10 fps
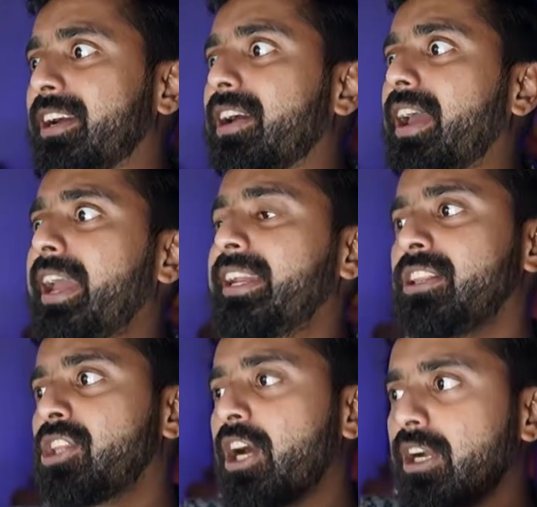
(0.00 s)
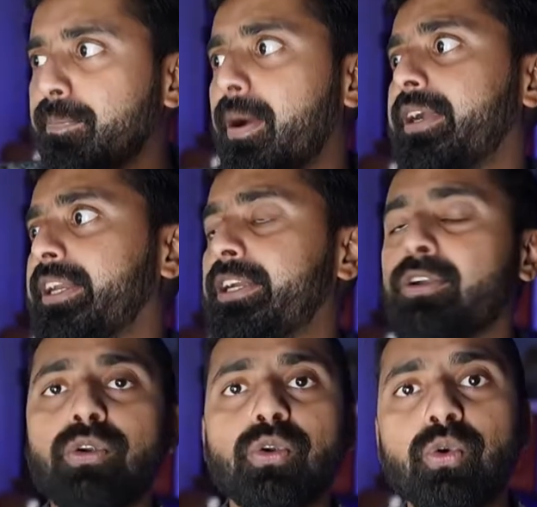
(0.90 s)
any third-party
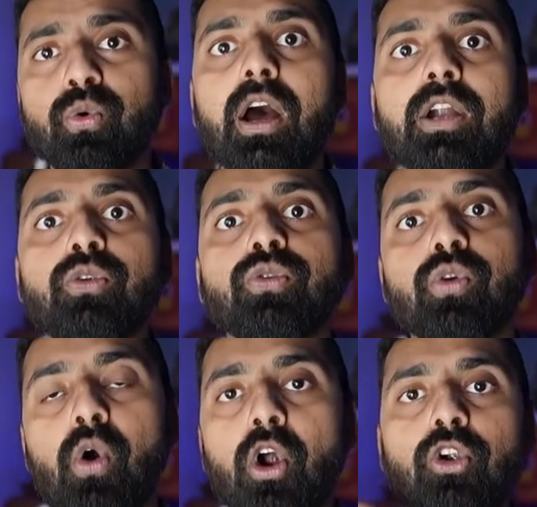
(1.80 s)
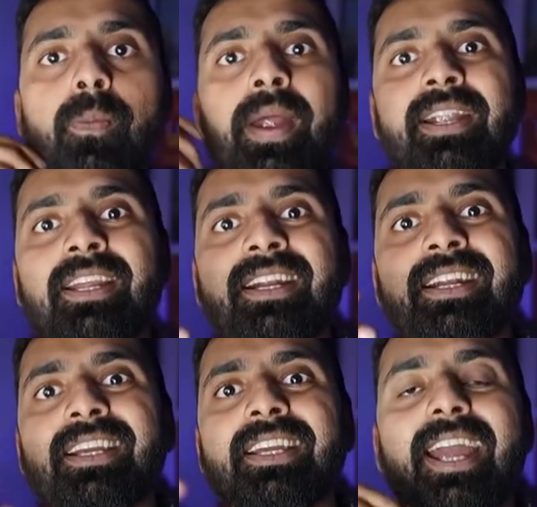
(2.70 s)
tool to
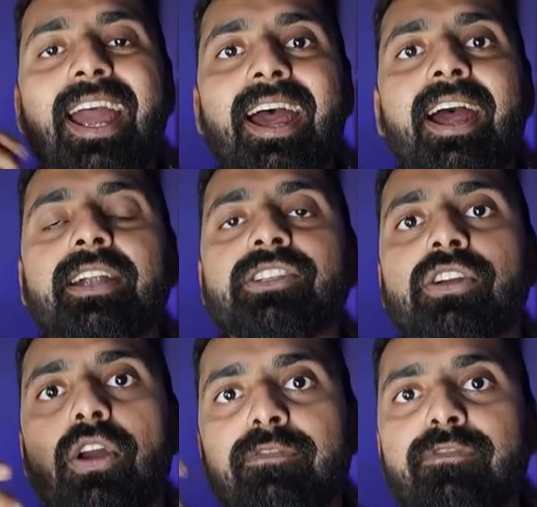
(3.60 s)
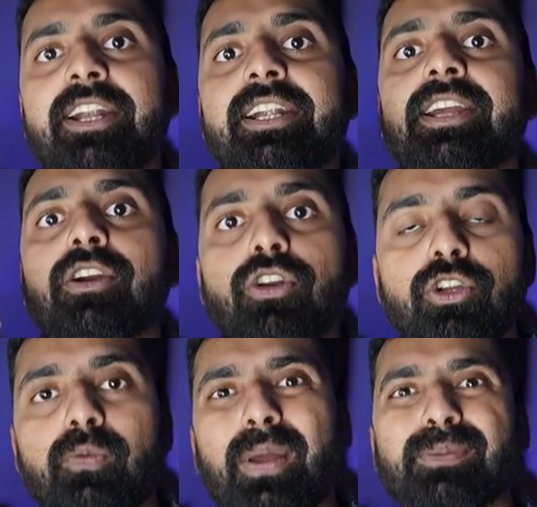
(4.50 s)
automatically add affiliate link on
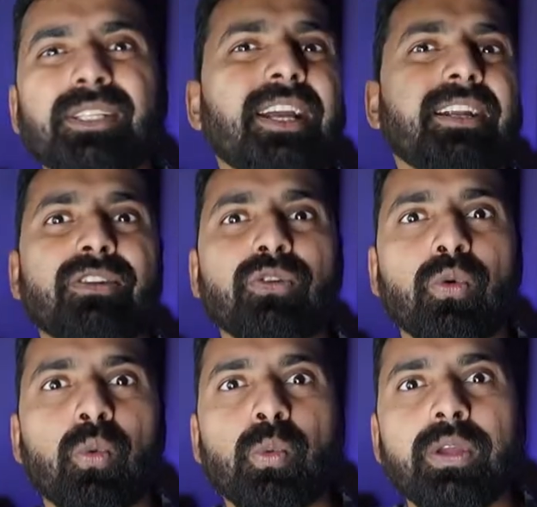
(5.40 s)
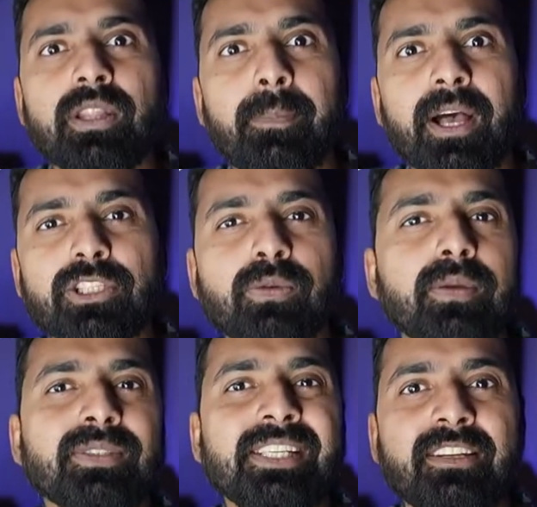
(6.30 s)
your website, in the past we have
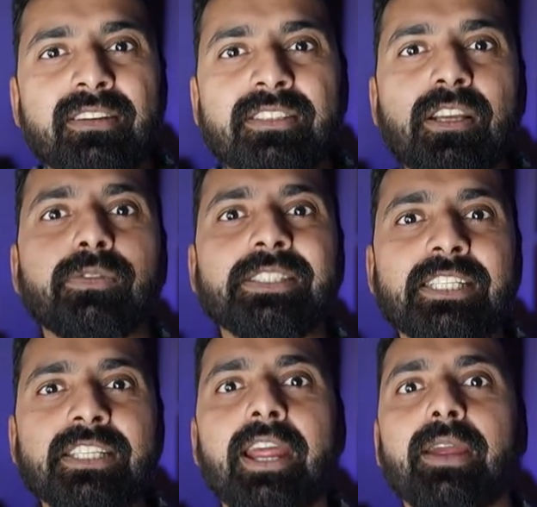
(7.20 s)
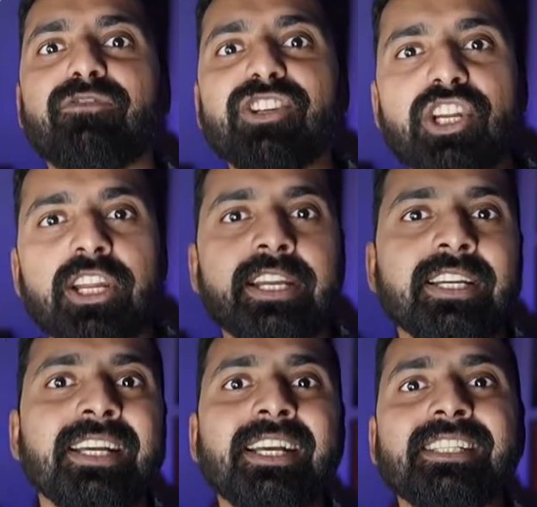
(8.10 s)
seen services like Vidgelink,
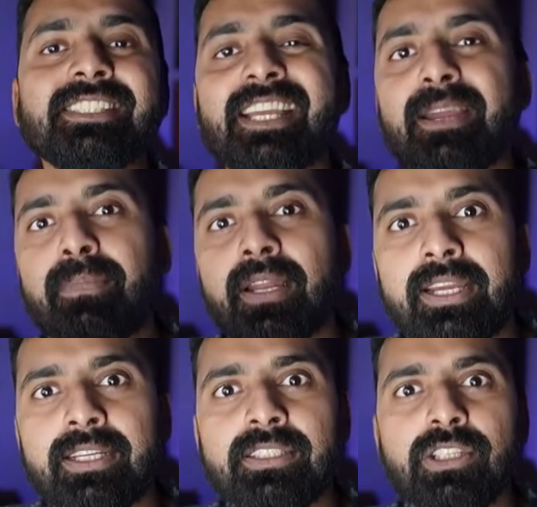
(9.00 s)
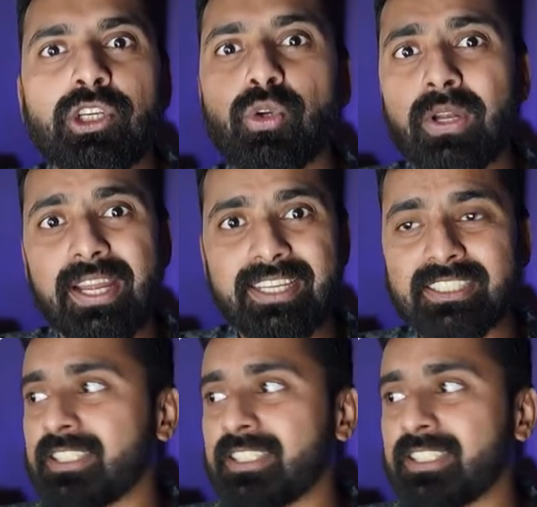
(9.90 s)
Skimlinks, Qlinks.